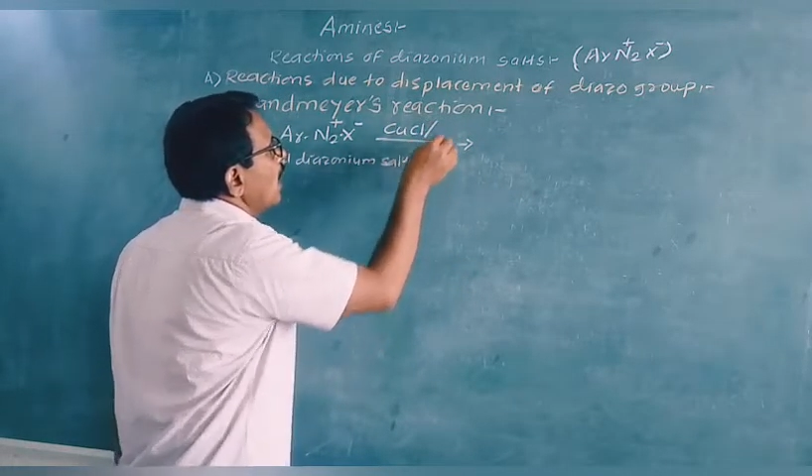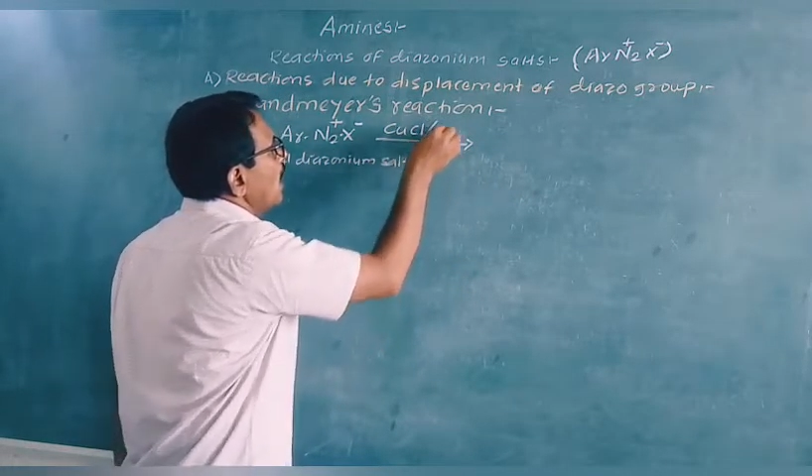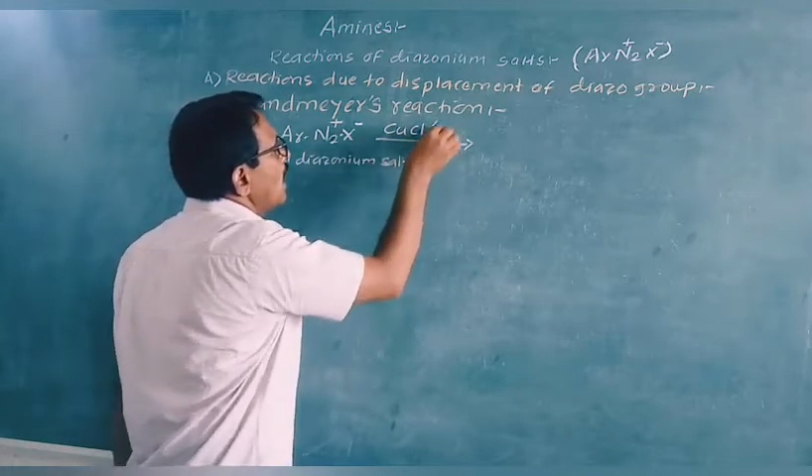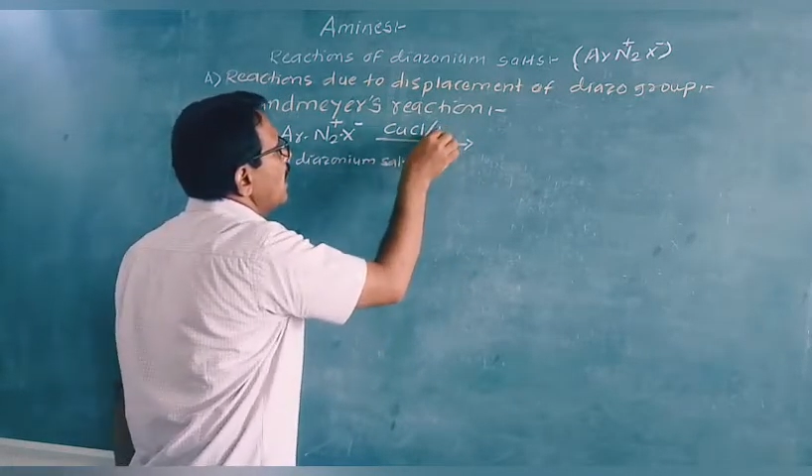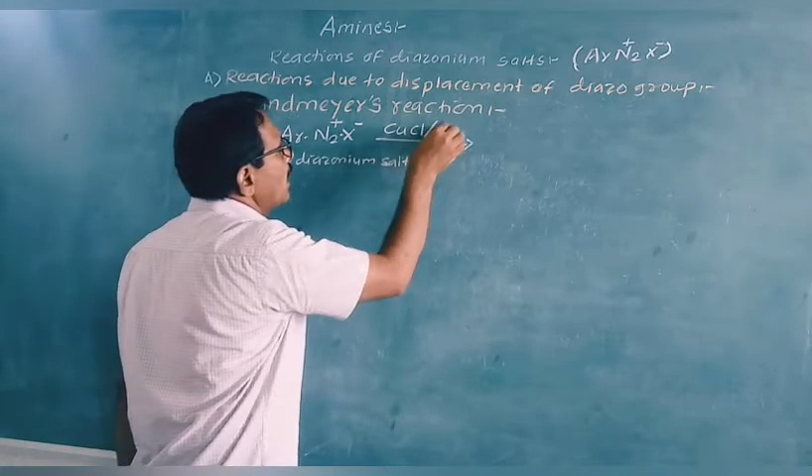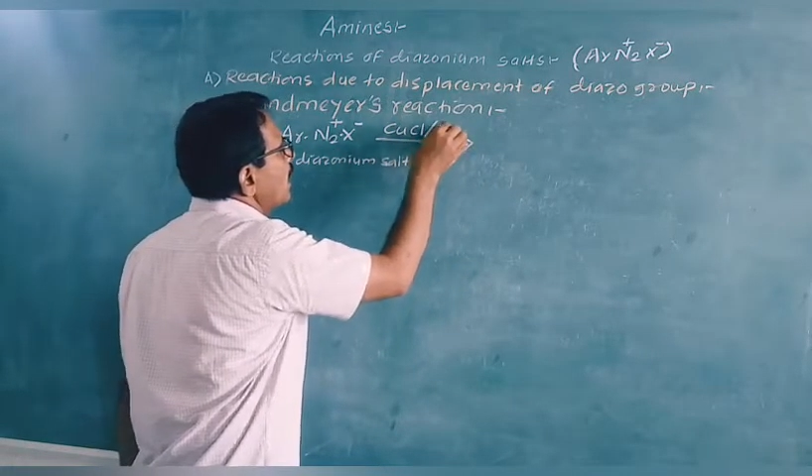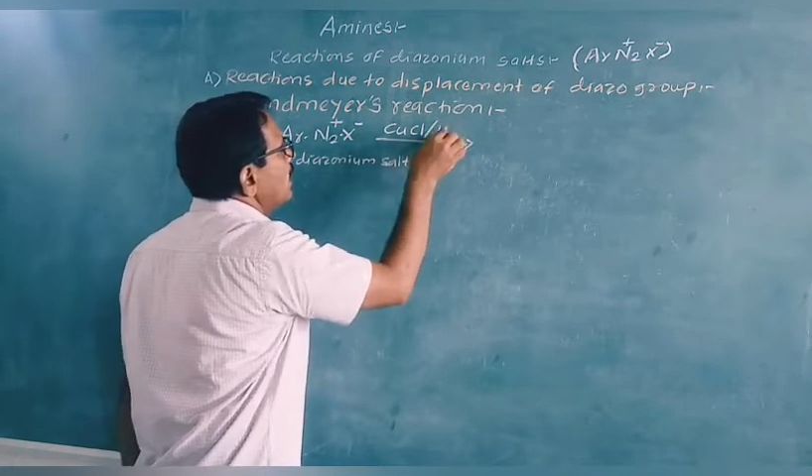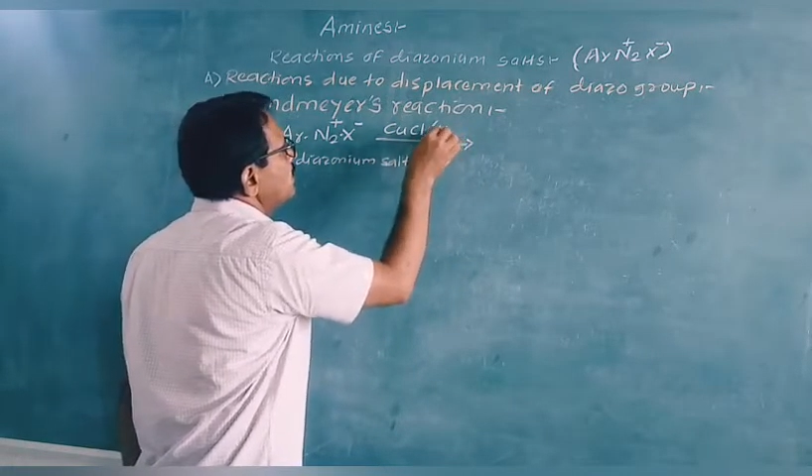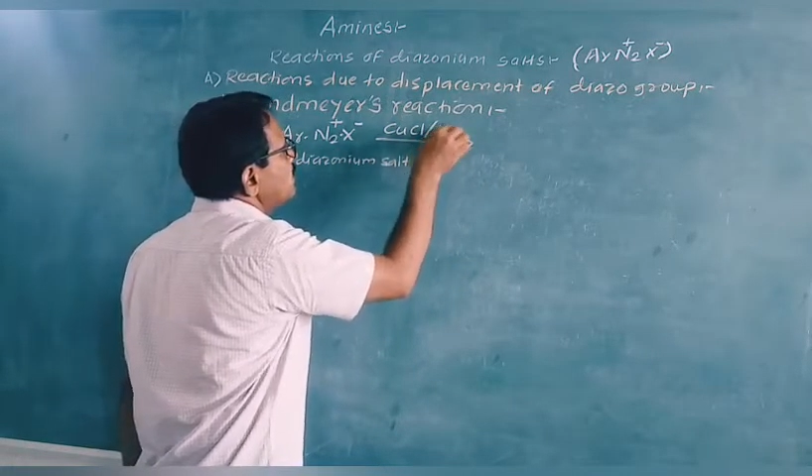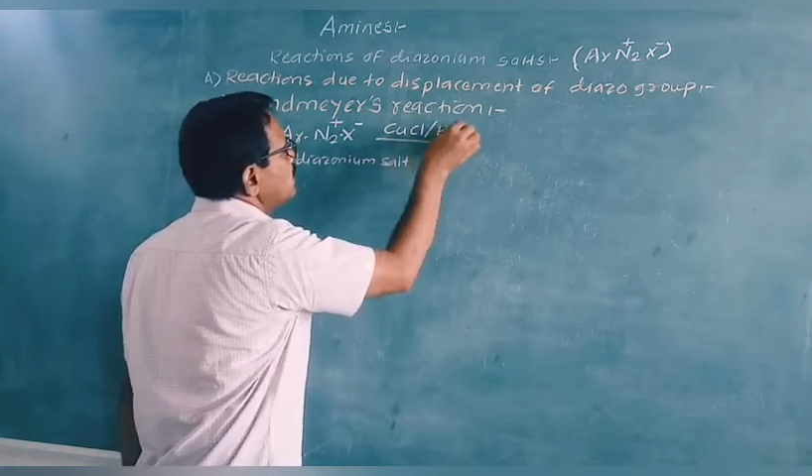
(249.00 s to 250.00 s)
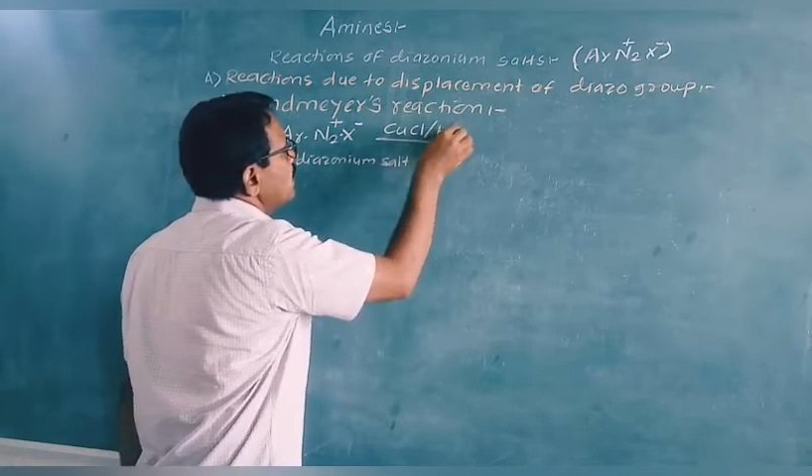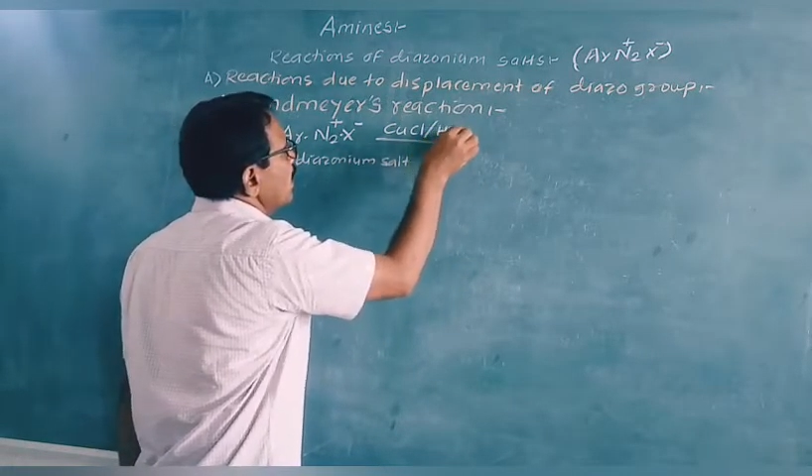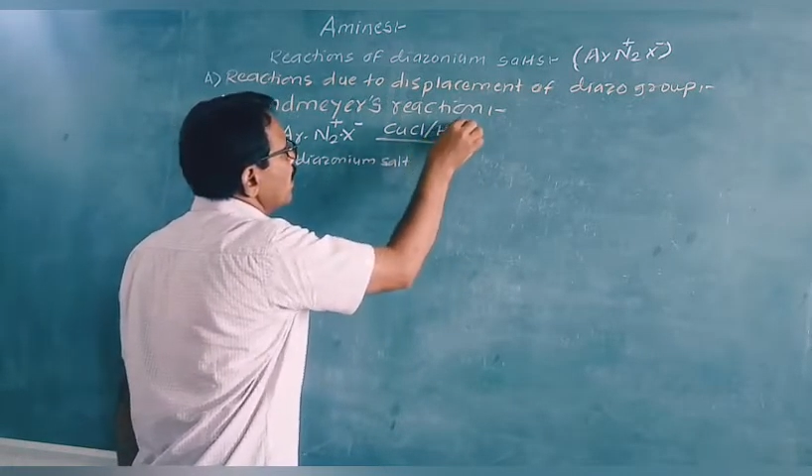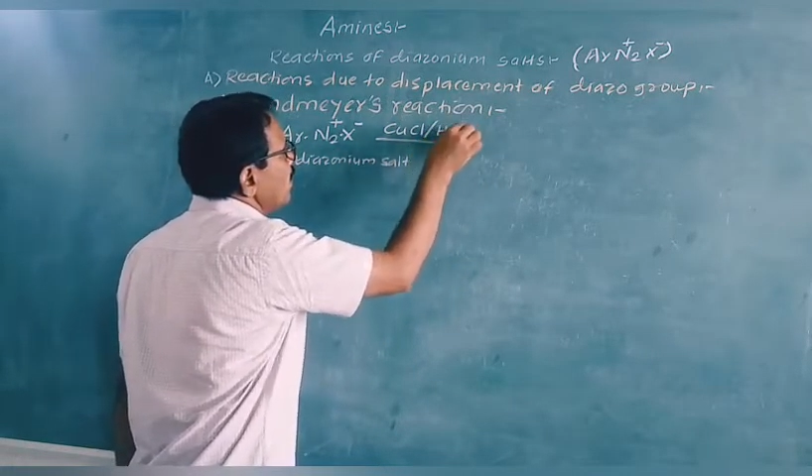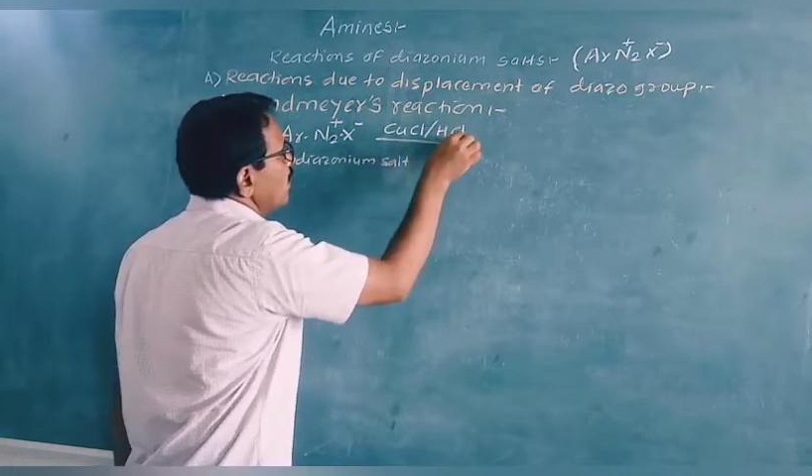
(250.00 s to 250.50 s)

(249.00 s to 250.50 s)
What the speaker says: and HCl,